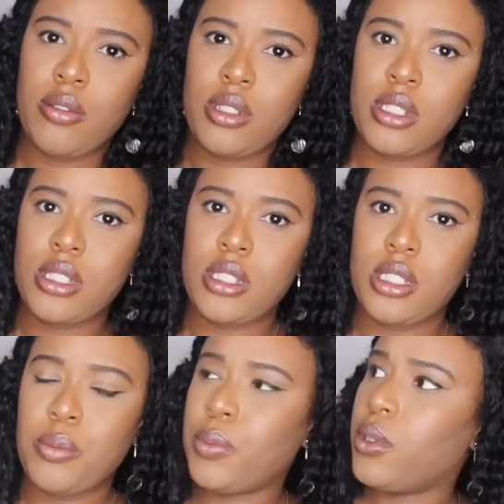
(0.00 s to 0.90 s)
This is the
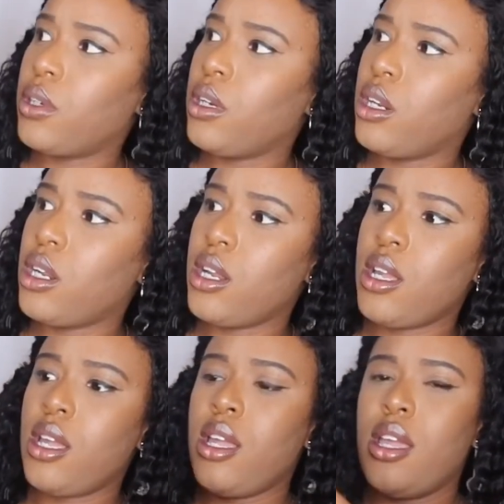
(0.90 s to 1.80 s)
zipper,
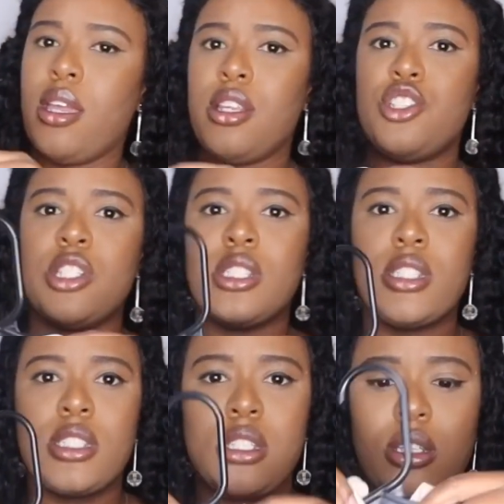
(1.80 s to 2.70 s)
and it
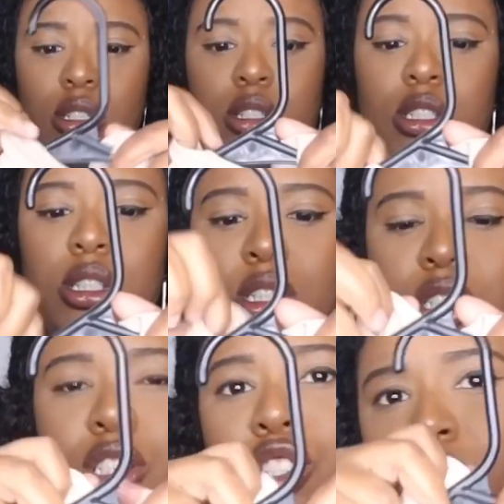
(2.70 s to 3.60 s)
just
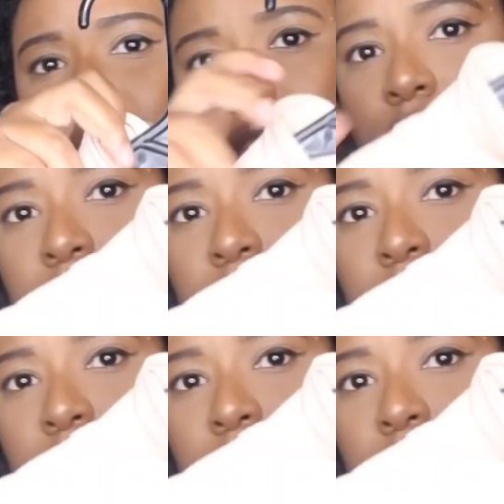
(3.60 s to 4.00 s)
cinches at the